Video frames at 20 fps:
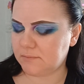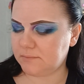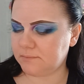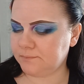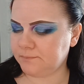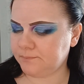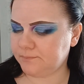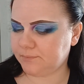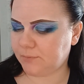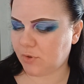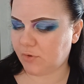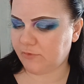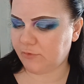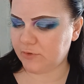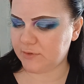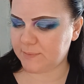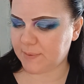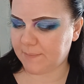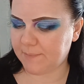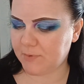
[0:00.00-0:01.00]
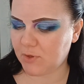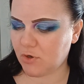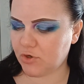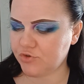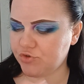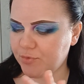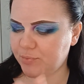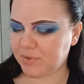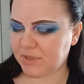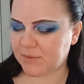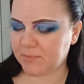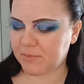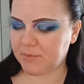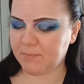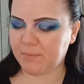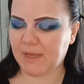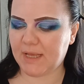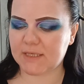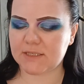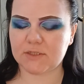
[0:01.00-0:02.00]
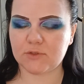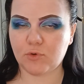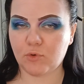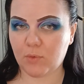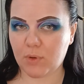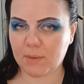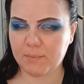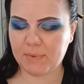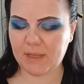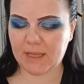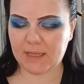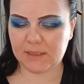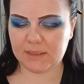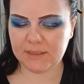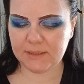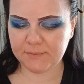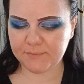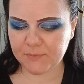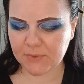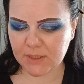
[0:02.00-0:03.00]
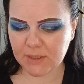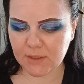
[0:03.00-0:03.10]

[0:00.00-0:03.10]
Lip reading: my voice went, Hydro Pigment Pastel Palette.